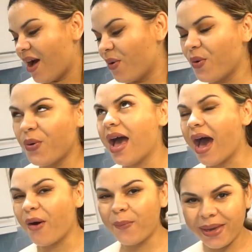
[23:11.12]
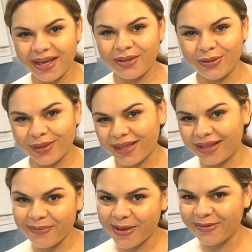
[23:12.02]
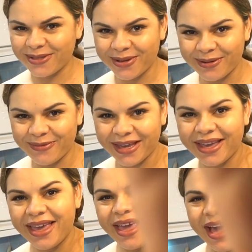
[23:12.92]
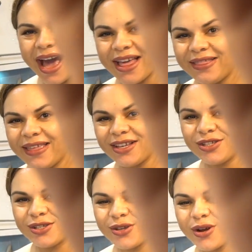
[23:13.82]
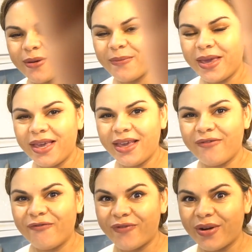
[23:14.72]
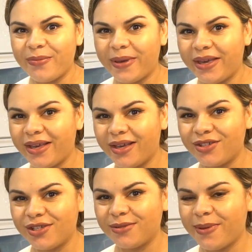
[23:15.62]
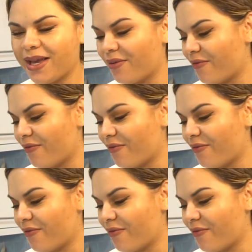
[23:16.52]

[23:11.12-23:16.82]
How, how big do you think the baby's gonna be? I think she's gonna be very big. She's big